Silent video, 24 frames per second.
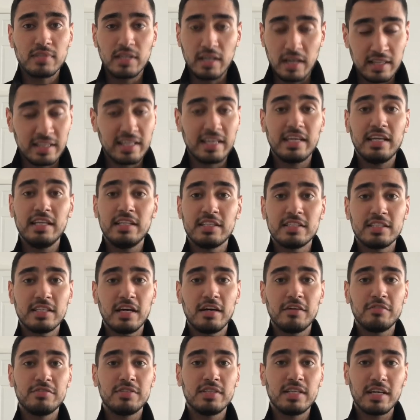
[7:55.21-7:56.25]
I think he
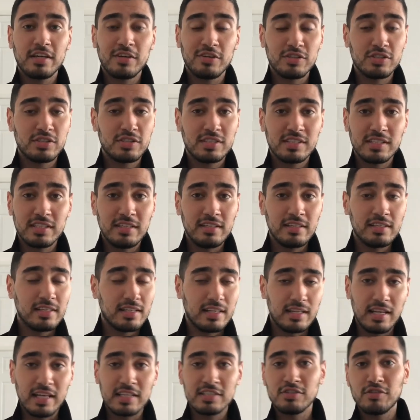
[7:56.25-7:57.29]
deserves it, because
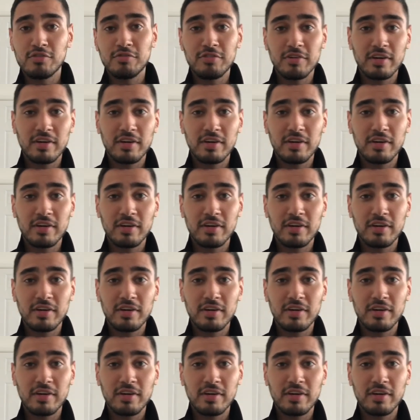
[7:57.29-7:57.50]
let's not